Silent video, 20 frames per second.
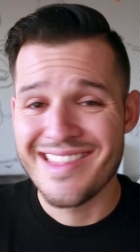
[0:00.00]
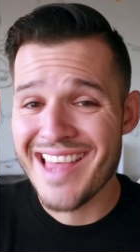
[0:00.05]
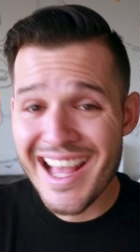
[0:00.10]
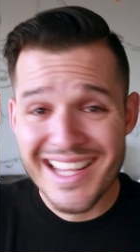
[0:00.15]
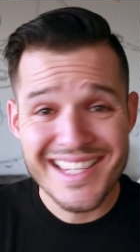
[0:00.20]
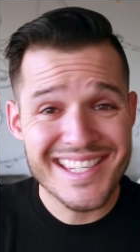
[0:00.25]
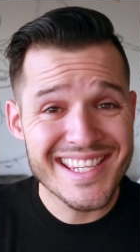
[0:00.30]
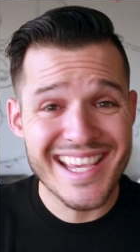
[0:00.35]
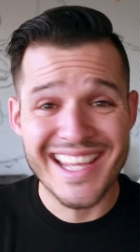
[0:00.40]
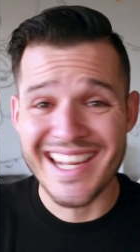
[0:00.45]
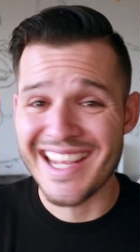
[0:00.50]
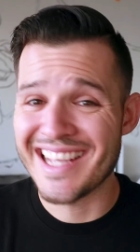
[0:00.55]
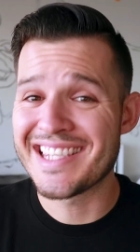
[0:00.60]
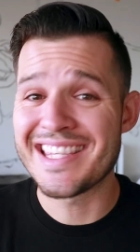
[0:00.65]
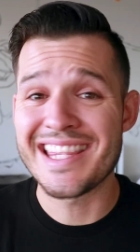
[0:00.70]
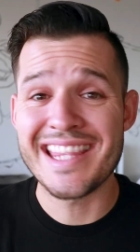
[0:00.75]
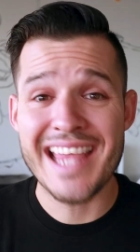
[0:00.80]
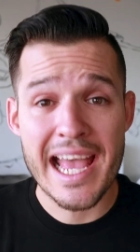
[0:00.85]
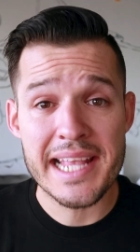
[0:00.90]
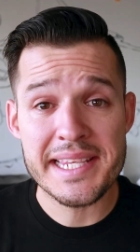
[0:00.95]
That's it, it's
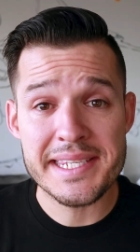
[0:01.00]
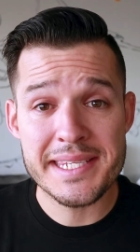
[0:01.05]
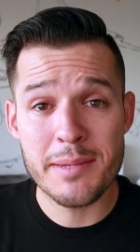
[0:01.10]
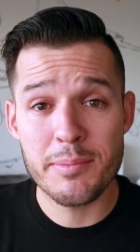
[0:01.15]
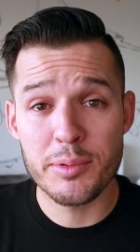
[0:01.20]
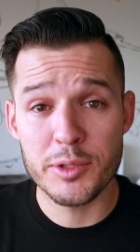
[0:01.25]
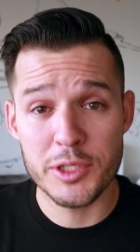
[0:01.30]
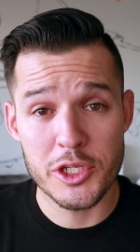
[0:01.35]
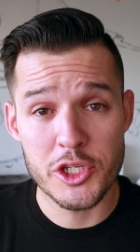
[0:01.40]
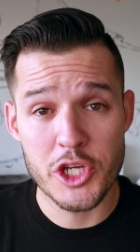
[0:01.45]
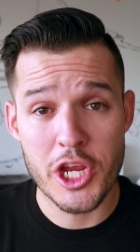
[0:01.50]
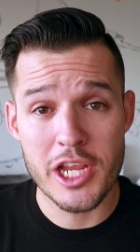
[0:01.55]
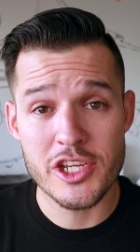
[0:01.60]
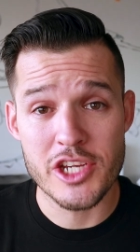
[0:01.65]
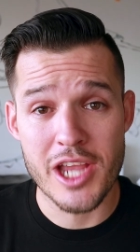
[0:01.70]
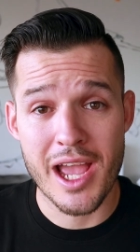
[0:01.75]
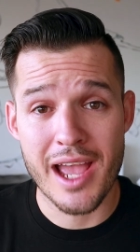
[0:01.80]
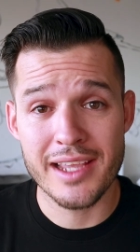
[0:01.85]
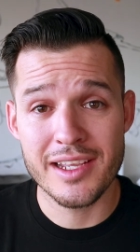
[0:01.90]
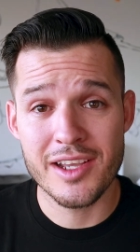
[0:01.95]
that simple to
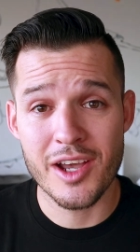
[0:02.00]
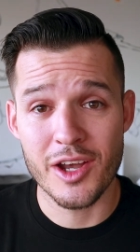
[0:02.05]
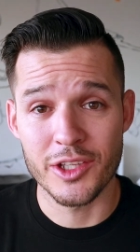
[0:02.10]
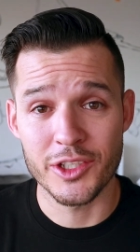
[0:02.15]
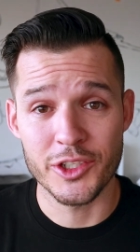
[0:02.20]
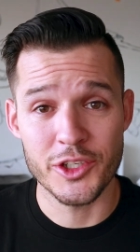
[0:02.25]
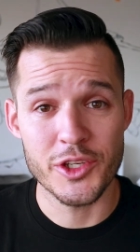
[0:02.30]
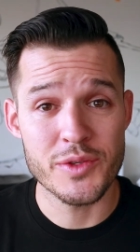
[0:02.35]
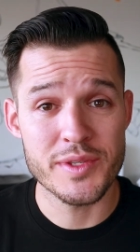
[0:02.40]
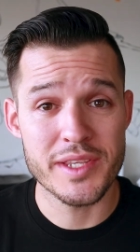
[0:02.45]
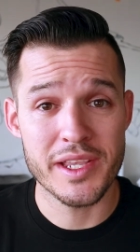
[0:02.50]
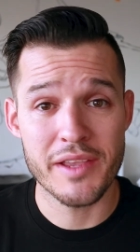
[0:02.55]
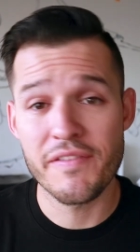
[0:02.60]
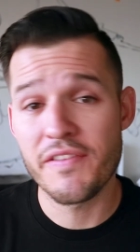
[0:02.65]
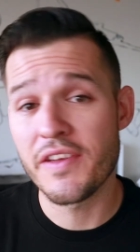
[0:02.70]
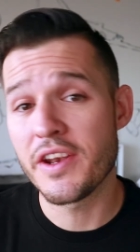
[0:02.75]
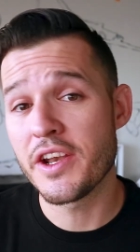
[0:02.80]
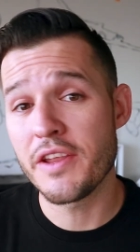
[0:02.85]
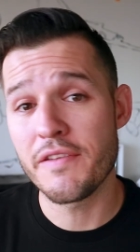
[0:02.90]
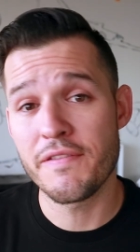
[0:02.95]
change eye color using
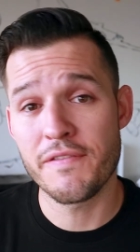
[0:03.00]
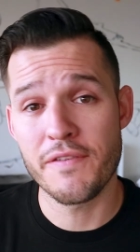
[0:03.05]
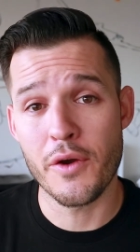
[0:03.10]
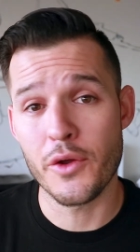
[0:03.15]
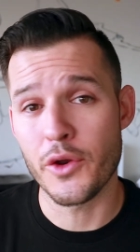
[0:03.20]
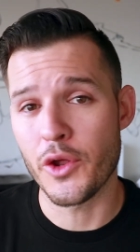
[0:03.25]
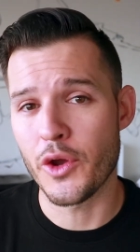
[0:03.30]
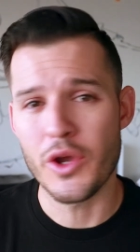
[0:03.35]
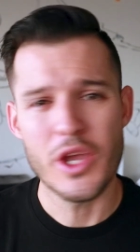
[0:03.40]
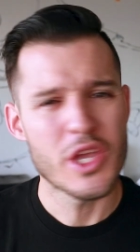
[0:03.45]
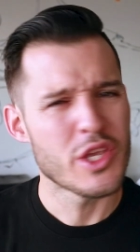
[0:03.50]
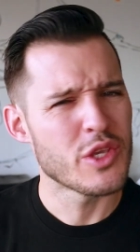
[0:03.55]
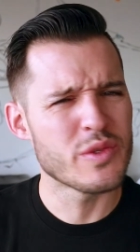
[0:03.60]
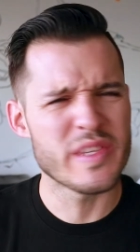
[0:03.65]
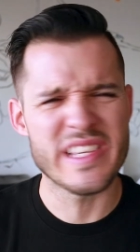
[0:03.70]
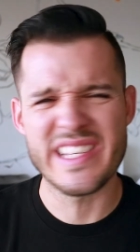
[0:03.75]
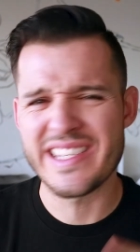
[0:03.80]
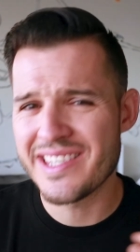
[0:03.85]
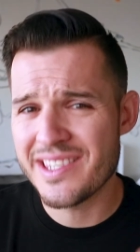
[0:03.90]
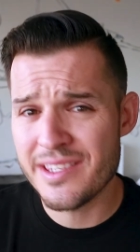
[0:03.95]
Affinity Photo,
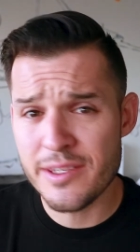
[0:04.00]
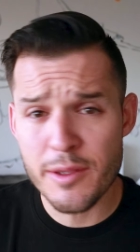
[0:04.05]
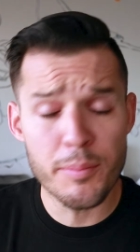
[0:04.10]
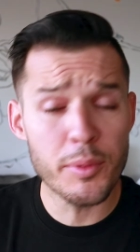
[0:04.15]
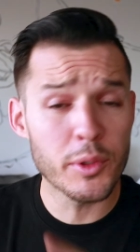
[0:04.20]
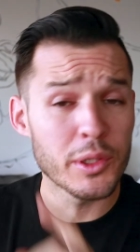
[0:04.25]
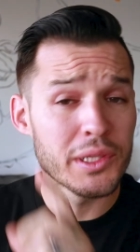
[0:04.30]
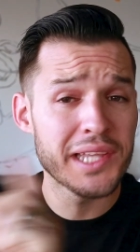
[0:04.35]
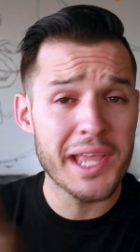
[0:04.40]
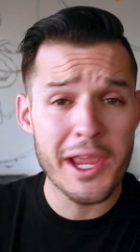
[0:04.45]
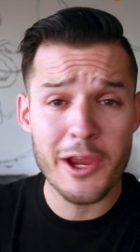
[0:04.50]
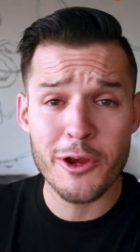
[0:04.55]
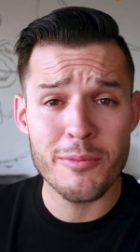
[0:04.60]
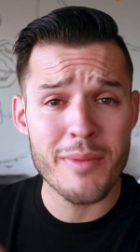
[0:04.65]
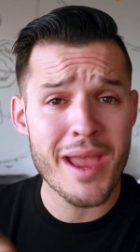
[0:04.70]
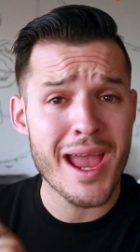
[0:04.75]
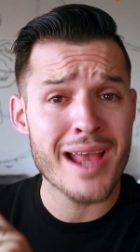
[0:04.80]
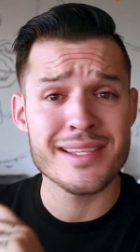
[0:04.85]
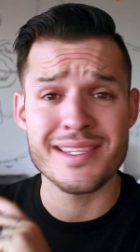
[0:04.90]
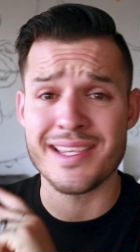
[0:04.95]
using simple layer
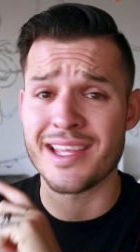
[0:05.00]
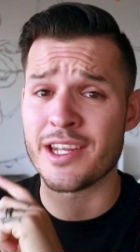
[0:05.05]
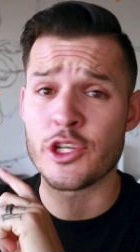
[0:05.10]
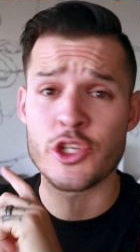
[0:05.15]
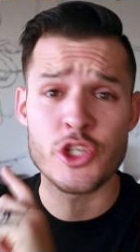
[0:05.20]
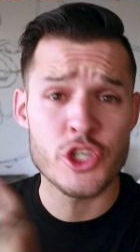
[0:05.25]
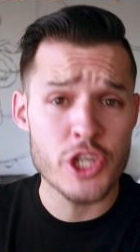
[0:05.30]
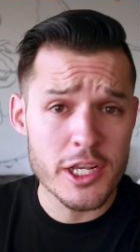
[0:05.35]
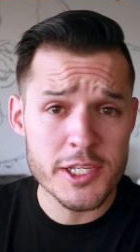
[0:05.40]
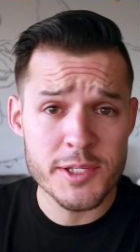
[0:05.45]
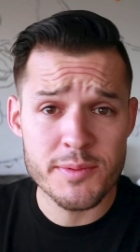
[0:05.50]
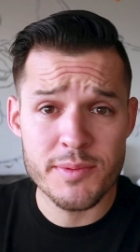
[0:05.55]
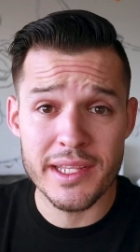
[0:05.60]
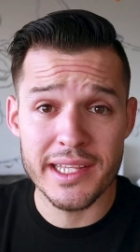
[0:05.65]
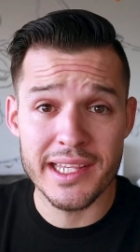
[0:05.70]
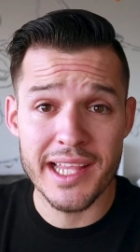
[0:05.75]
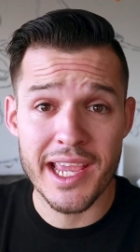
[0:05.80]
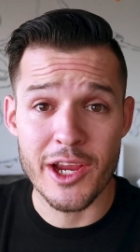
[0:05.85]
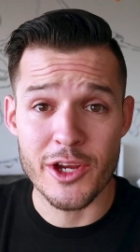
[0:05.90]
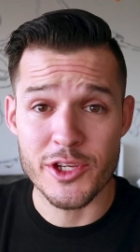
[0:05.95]
masks and
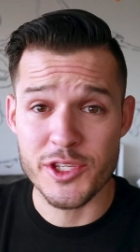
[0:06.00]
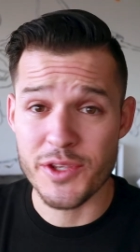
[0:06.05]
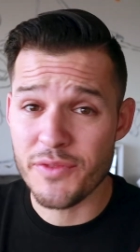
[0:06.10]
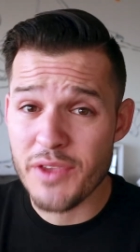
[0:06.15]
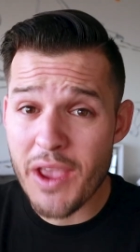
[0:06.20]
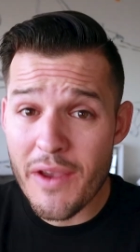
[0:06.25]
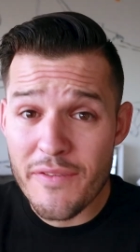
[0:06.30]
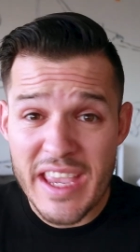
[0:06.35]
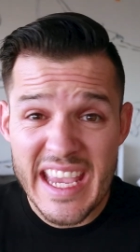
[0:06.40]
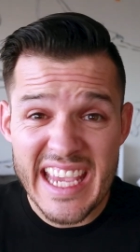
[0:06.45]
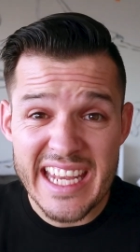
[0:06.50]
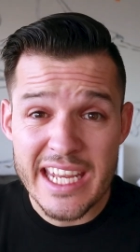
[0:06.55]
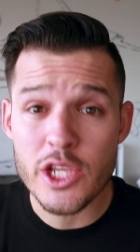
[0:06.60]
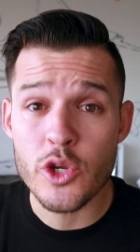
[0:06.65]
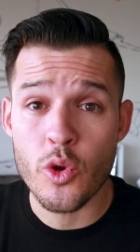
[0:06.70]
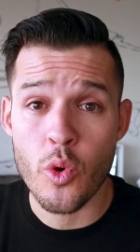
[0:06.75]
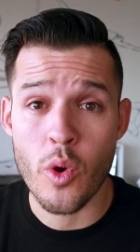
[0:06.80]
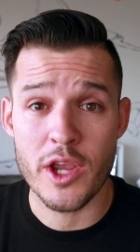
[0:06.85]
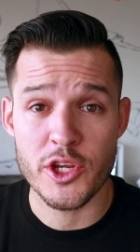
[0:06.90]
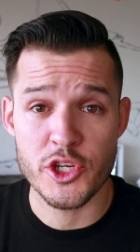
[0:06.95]
adjustment layers. If you have any
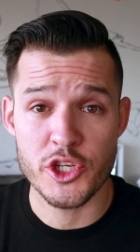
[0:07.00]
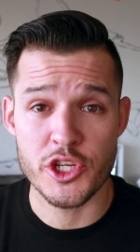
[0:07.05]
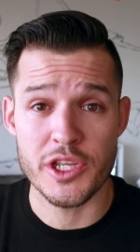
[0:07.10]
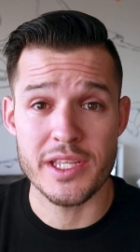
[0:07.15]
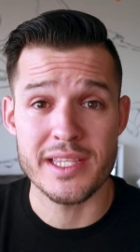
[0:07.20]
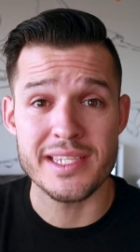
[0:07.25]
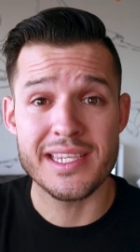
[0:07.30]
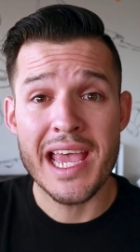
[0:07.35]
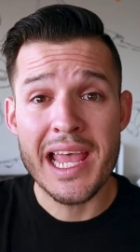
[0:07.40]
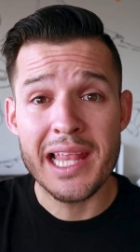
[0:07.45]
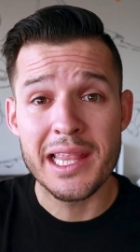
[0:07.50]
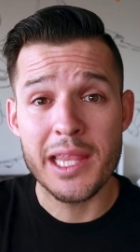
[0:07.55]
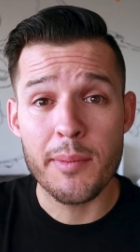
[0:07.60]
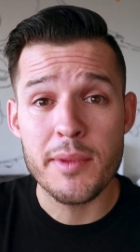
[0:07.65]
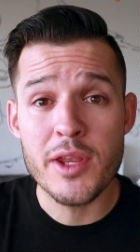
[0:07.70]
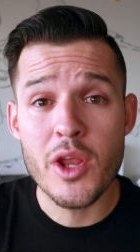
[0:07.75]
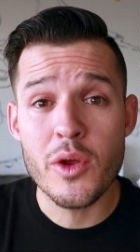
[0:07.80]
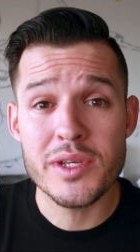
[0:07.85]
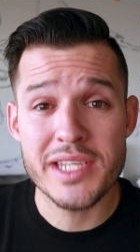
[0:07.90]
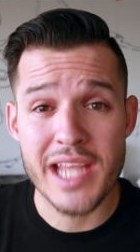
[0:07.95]
questions, let
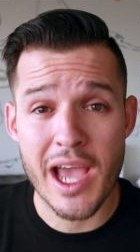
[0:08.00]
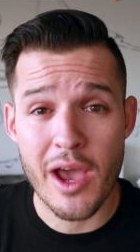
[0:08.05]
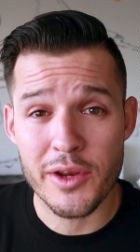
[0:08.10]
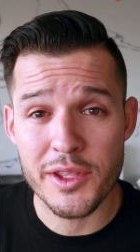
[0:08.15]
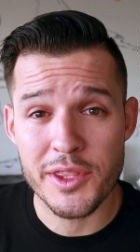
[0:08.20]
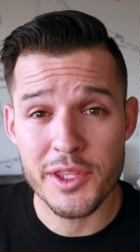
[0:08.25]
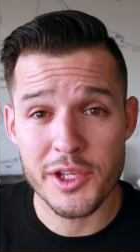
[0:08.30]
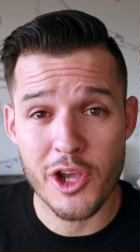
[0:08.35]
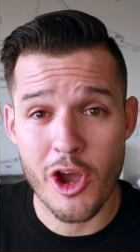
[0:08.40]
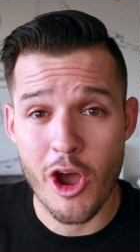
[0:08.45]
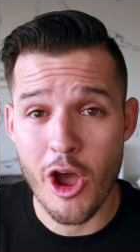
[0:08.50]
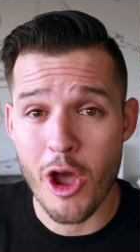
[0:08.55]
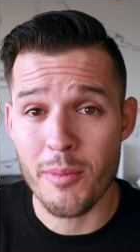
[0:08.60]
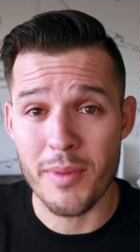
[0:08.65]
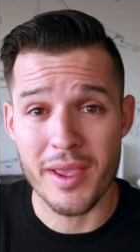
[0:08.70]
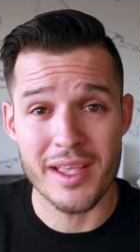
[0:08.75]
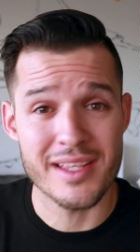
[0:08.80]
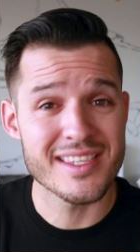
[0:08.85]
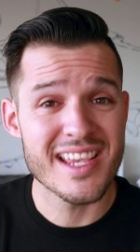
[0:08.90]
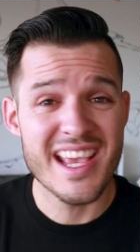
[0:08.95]
me know down in the
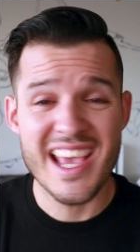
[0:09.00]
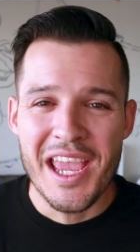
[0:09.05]
comments.